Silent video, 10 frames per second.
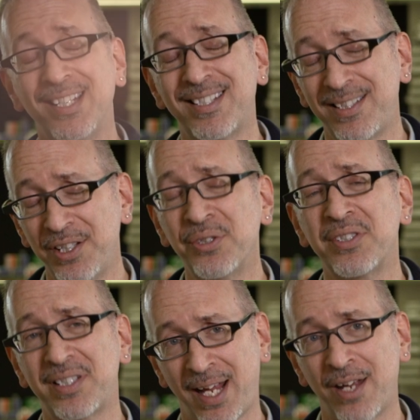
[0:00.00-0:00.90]
is still
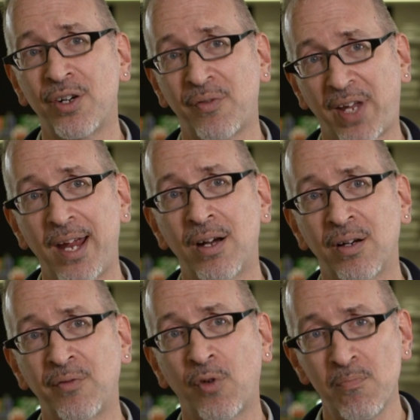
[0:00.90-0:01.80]
standard of
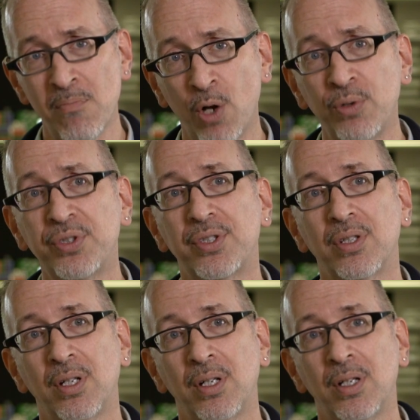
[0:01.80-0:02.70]
care for most
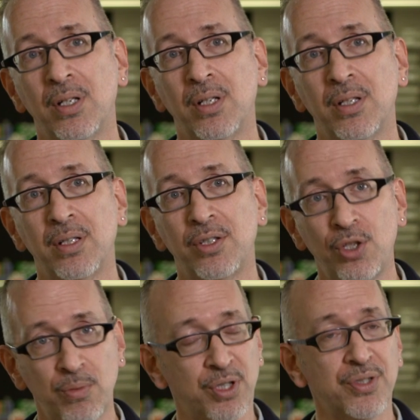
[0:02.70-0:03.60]

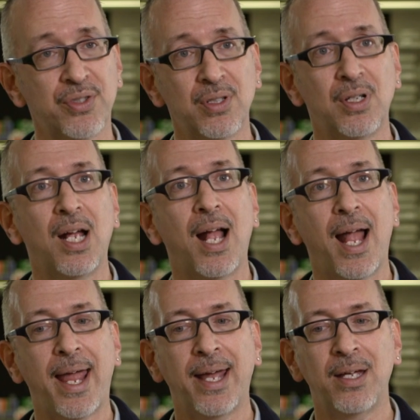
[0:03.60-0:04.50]
tumors.
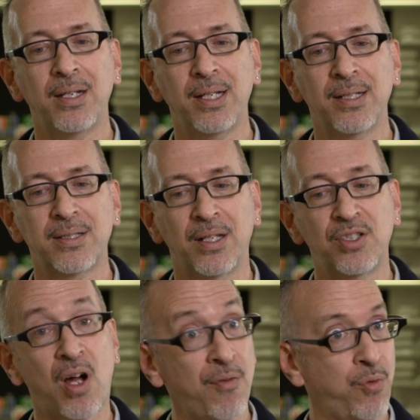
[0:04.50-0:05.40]
And it's a
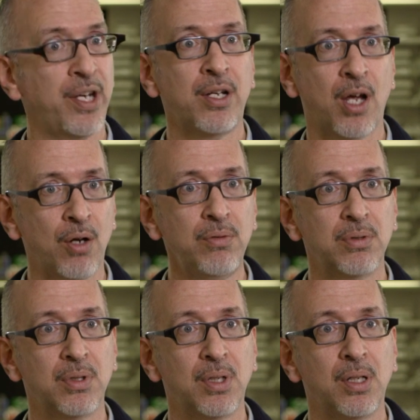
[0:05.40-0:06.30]
tough way to go,
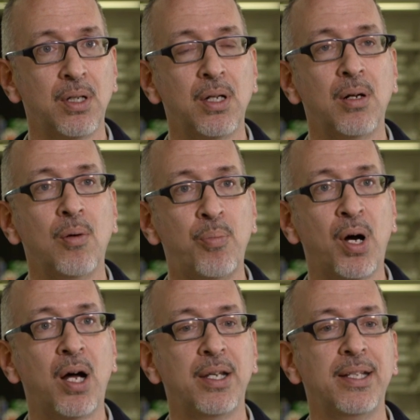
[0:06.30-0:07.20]

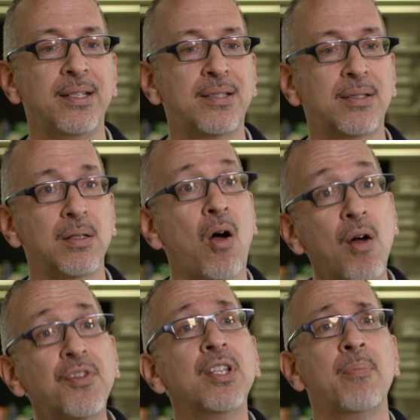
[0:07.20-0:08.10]
but it's
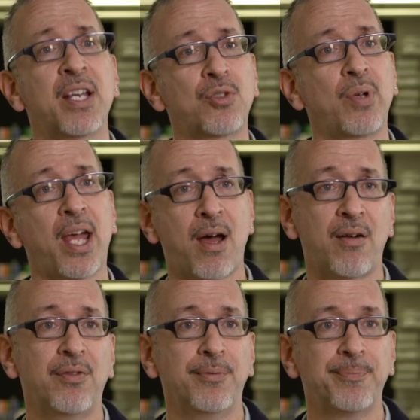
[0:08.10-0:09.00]
often the best we have.